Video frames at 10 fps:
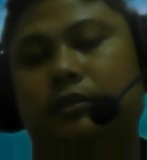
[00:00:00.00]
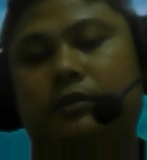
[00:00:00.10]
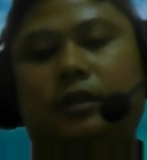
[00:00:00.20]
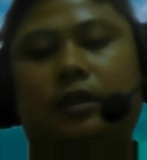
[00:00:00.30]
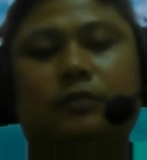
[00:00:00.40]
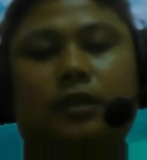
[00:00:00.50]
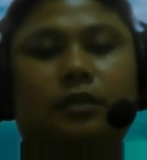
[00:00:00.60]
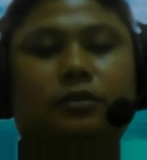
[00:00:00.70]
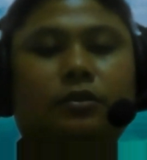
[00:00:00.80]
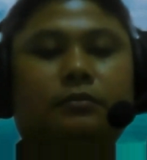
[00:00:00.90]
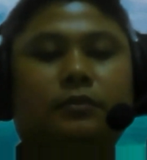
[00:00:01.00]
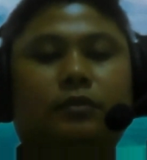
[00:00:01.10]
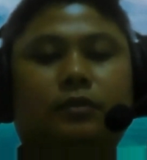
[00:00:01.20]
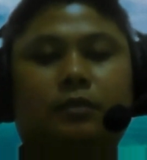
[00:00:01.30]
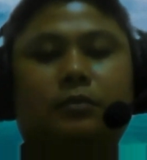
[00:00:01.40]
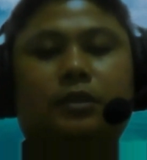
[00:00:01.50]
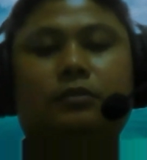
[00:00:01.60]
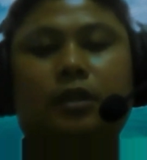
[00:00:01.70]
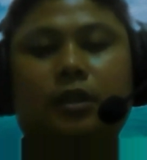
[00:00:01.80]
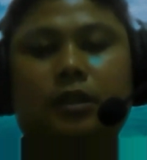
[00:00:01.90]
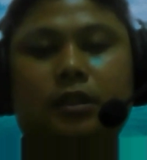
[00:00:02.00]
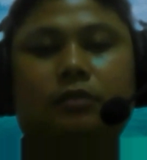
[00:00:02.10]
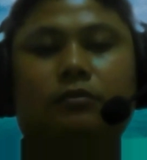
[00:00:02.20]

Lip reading: Assalamualaikum warahmatullahi